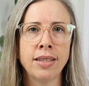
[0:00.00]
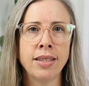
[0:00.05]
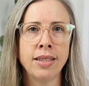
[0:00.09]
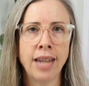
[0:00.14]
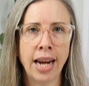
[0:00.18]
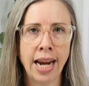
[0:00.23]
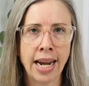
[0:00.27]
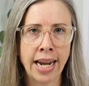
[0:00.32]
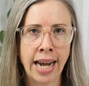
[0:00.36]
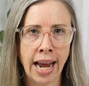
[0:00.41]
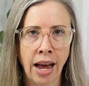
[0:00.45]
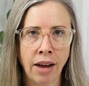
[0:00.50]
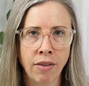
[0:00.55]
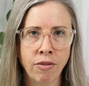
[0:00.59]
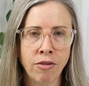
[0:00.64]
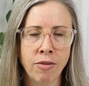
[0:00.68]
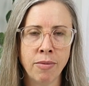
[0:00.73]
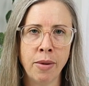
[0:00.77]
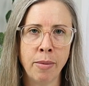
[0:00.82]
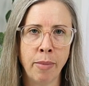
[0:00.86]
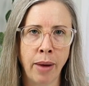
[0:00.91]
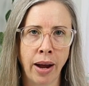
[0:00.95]
stand out
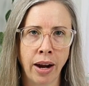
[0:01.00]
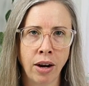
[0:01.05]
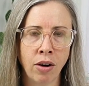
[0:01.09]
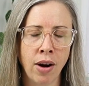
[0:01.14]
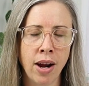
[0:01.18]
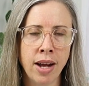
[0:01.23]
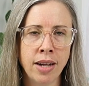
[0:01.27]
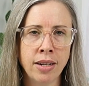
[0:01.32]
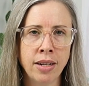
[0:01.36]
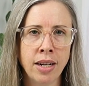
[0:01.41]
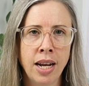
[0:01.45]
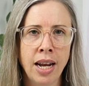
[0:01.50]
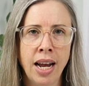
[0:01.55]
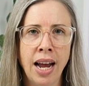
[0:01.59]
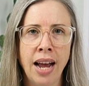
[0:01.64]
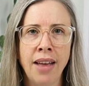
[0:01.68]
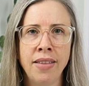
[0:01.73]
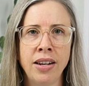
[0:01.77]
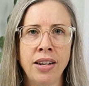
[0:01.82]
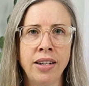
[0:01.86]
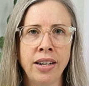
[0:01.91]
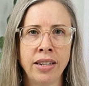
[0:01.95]
from the background
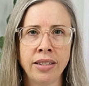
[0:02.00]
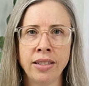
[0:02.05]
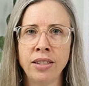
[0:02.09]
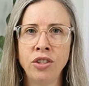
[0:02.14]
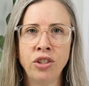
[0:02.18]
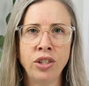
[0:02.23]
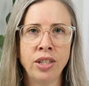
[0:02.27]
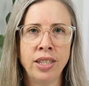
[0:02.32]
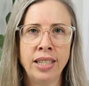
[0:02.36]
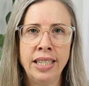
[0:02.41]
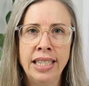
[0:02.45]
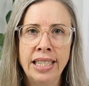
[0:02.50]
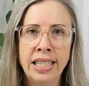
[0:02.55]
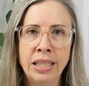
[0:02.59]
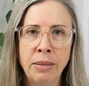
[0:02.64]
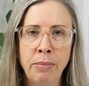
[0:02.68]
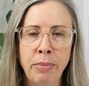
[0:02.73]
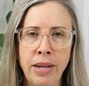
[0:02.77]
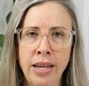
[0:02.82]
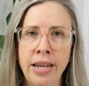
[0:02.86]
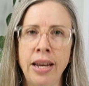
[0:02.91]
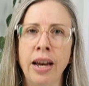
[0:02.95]
and that it doesn't just
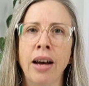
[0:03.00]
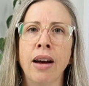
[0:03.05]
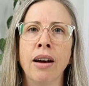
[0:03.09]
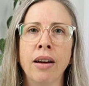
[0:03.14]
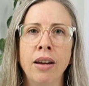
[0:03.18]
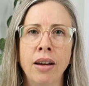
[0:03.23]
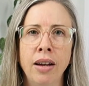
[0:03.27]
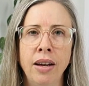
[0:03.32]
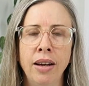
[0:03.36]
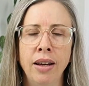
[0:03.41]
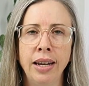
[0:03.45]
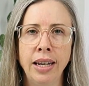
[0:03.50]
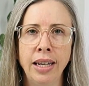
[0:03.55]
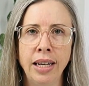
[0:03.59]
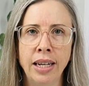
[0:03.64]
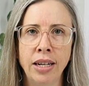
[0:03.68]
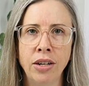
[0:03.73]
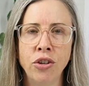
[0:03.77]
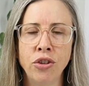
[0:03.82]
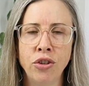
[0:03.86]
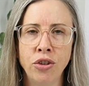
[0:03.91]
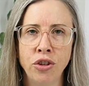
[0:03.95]
disappear
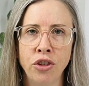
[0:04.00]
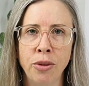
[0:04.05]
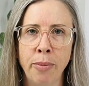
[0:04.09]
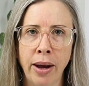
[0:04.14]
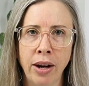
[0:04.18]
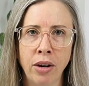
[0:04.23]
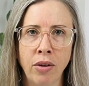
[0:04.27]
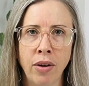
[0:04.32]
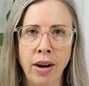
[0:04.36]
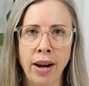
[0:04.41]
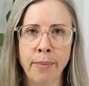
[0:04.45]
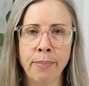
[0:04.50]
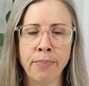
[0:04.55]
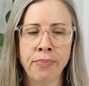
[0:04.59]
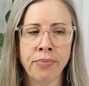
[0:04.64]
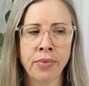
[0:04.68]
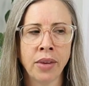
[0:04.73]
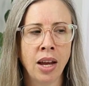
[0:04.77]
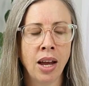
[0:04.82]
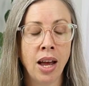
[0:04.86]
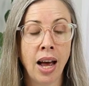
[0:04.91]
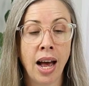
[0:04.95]
into the background.
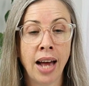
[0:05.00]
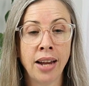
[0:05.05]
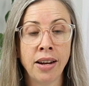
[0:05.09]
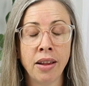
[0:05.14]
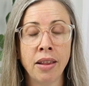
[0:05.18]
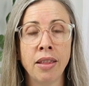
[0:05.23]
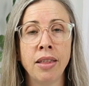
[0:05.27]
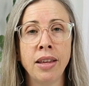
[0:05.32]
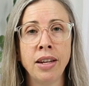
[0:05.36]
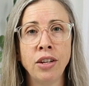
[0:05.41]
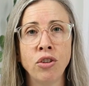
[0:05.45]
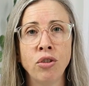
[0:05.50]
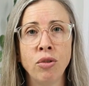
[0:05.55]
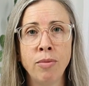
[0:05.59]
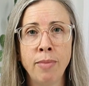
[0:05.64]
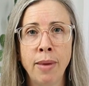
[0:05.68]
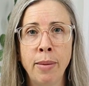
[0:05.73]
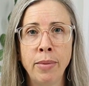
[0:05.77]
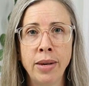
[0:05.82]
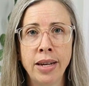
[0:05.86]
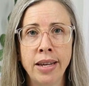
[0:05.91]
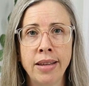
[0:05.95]
Another thing to
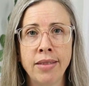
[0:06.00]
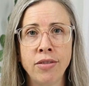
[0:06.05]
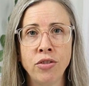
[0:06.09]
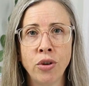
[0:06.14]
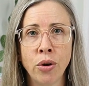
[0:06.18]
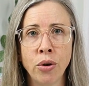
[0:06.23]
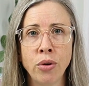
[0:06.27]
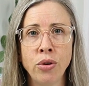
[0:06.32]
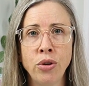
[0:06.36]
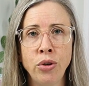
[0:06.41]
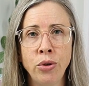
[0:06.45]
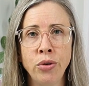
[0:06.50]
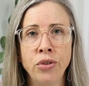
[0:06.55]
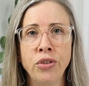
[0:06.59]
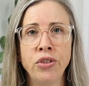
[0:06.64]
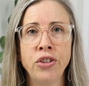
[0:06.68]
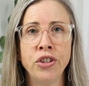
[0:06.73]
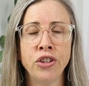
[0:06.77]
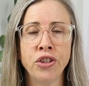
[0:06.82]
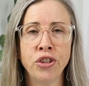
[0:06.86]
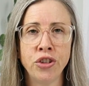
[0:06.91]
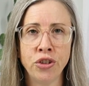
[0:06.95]
remember is don't use
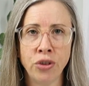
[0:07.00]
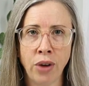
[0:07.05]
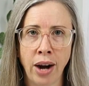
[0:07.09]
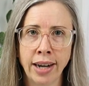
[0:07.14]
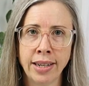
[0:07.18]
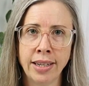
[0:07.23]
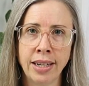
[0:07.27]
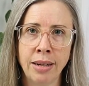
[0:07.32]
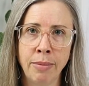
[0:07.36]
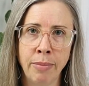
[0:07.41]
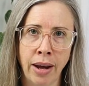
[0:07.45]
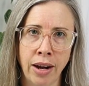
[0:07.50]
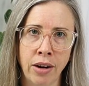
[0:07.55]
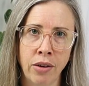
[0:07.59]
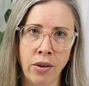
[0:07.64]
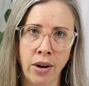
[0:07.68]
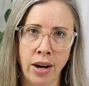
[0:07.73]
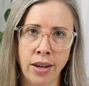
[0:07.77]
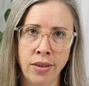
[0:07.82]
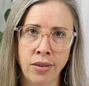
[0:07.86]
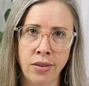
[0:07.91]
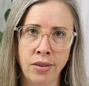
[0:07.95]
distracting
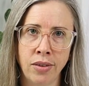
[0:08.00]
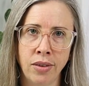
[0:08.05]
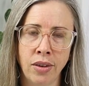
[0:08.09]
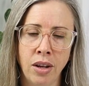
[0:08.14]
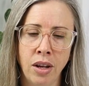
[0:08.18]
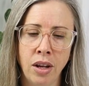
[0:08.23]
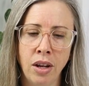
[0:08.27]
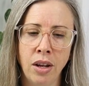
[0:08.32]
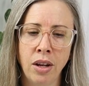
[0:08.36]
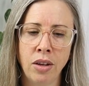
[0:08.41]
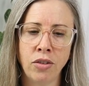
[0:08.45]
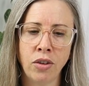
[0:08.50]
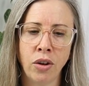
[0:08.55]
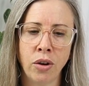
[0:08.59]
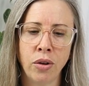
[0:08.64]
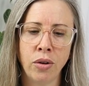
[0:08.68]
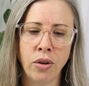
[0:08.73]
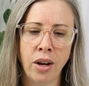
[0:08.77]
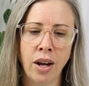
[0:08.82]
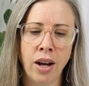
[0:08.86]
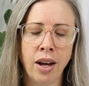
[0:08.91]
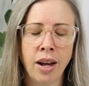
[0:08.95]
backgrounds.
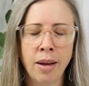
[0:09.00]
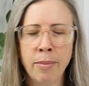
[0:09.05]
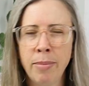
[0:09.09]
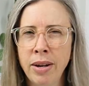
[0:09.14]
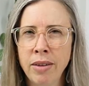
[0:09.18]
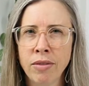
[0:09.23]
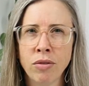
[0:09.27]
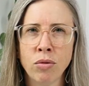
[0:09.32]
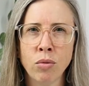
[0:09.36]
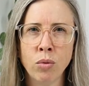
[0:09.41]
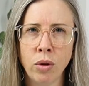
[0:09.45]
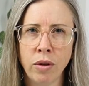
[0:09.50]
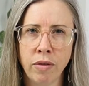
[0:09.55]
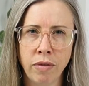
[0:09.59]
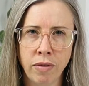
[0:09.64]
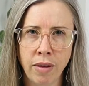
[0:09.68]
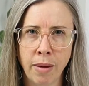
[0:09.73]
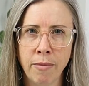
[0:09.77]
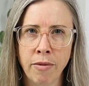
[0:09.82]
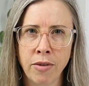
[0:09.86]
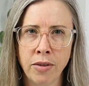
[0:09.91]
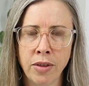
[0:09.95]
So a bit of a rule of
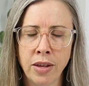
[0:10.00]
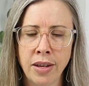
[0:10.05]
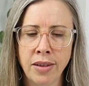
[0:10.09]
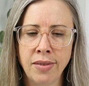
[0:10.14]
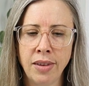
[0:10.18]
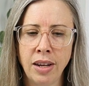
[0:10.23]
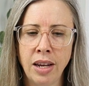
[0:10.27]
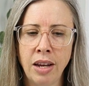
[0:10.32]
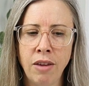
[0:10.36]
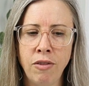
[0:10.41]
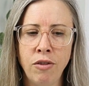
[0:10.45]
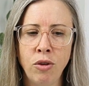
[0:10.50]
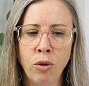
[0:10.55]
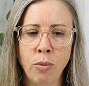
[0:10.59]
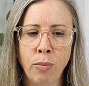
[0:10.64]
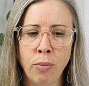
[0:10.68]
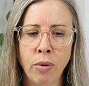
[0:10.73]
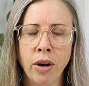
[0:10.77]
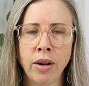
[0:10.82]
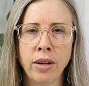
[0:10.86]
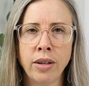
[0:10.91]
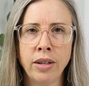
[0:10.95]
thumb for this, if your
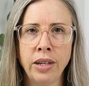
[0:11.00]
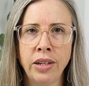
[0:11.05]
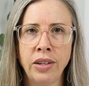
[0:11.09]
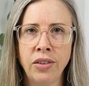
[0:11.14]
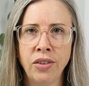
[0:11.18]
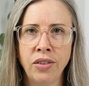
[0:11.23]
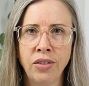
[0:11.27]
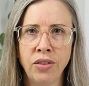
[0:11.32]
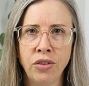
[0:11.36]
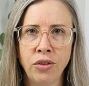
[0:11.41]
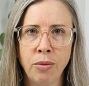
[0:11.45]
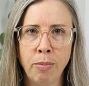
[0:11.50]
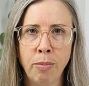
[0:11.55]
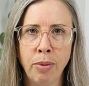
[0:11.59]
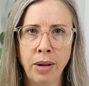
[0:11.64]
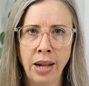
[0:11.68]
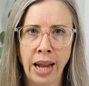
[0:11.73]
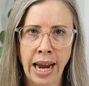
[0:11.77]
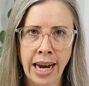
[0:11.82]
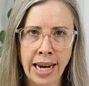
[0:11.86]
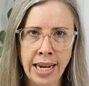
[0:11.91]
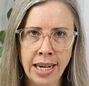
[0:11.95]
product is
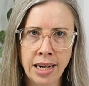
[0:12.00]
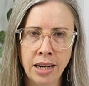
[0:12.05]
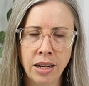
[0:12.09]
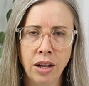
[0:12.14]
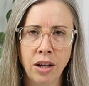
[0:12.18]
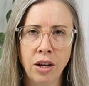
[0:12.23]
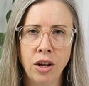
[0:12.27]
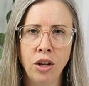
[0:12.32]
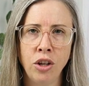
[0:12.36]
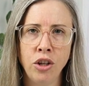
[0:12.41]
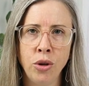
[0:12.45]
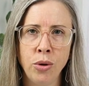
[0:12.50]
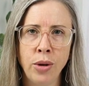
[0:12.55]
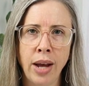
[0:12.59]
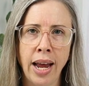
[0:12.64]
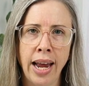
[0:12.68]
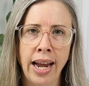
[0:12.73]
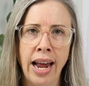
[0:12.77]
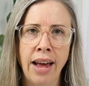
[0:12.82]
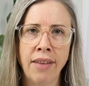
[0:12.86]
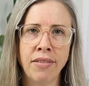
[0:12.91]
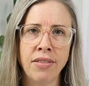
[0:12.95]
plain, you
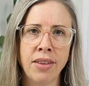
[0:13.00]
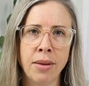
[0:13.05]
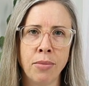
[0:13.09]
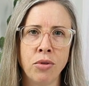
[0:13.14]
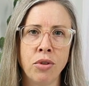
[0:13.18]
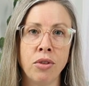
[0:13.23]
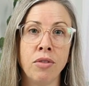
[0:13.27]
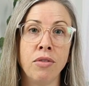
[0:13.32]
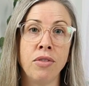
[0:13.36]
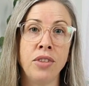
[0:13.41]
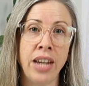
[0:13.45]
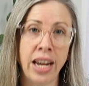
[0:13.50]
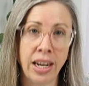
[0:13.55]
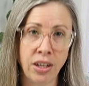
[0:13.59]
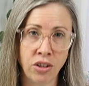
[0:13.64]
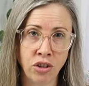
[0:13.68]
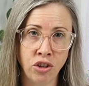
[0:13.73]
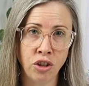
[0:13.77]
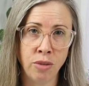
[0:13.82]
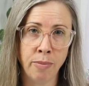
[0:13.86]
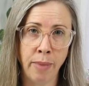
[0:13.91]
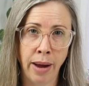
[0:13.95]
can have some sort of
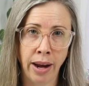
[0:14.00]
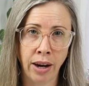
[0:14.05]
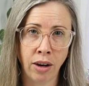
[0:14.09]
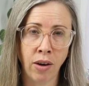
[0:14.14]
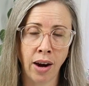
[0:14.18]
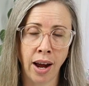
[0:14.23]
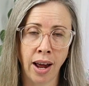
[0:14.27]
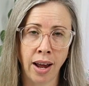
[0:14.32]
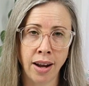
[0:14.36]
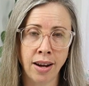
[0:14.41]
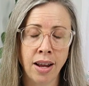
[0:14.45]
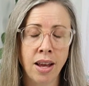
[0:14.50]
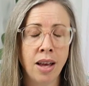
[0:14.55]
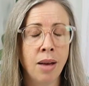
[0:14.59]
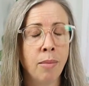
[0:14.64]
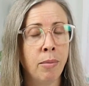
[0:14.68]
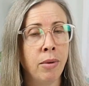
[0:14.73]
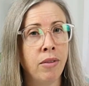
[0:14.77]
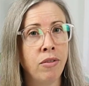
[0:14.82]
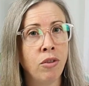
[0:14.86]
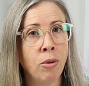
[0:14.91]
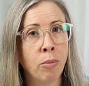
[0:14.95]
textured background.
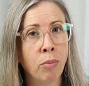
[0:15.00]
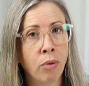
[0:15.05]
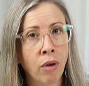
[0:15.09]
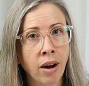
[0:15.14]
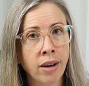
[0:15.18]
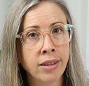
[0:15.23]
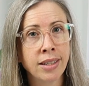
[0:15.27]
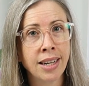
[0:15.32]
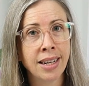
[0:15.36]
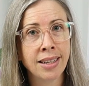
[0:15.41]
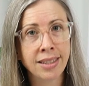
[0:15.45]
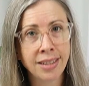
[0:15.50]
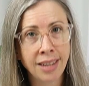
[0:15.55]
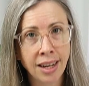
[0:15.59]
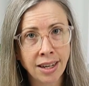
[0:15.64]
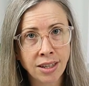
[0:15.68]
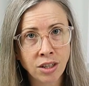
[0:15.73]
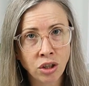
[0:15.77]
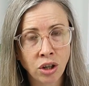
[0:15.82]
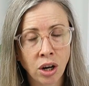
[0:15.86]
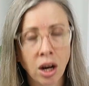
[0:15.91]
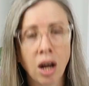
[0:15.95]
But if your product has
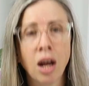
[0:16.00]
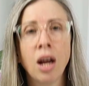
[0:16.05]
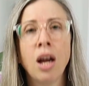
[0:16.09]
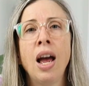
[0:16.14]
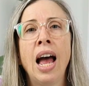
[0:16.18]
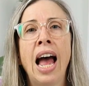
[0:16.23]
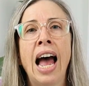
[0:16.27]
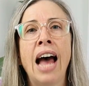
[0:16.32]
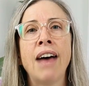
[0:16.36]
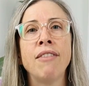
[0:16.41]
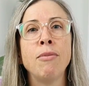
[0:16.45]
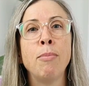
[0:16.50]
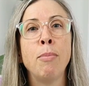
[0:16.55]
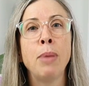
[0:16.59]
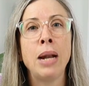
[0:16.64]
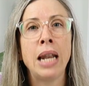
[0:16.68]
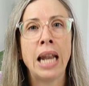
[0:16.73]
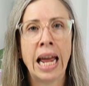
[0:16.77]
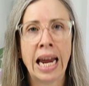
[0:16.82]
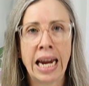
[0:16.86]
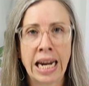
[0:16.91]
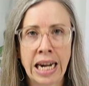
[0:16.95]
texture, have a
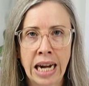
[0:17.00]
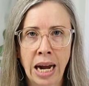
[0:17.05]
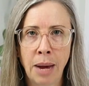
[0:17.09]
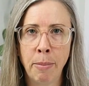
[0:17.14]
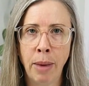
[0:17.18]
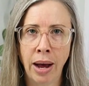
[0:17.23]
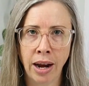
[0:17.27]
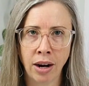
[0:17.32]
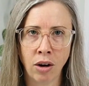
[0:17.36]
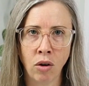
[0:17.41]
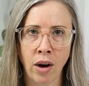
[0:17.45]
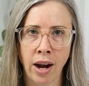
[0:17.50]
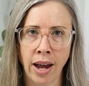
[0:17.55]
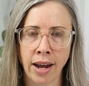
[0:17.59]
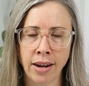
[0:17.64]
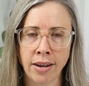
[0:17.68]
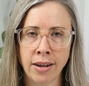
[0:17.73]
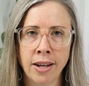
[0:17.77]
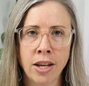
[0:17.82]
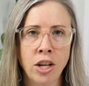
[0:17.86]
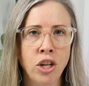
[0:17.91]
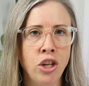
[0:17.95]
plain background.
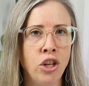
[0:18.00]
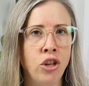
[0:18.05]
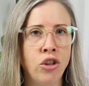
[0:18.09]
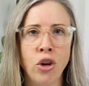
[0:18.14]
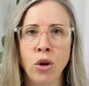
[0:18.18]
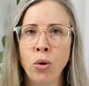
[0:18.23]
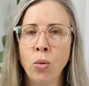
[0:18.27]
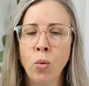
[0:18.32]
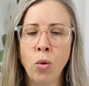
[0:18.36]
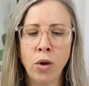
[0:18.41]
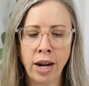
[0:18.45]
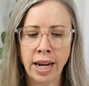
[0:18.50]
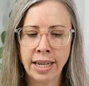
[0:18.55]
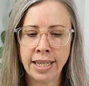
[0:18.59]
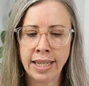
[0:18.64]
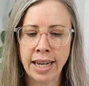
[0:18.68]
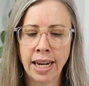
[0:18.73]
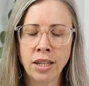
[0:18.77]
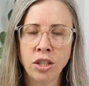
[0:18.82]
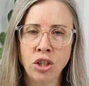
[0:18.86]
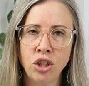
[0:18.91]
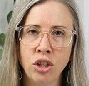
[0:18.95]
You don't want a
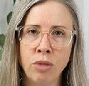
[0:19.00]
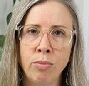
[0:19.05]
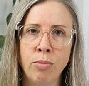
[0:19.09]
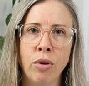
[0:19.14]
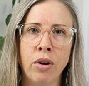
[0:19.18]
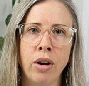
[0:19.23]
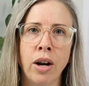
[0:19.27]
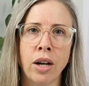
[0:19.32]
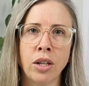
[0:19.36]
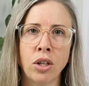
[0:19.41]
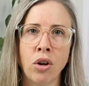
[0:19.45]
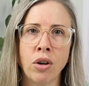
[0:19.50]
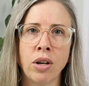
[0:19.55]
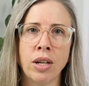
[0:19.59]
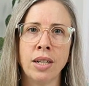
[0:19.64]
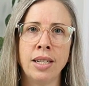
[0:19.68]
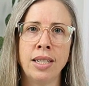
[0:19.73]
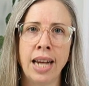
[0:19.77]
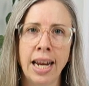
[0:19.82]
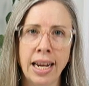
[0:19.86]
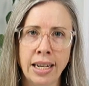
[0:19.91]
textured product on a